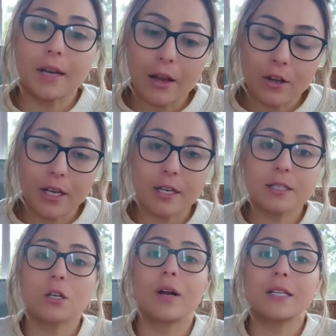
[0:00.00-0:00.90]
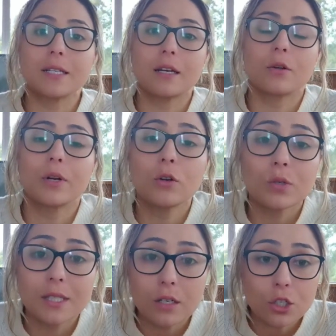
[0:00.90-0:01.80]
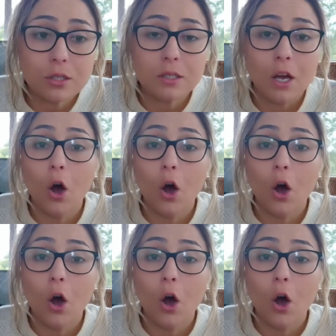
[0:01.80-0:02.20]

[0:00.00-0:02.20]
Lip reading: how you can integrate together in your sessions.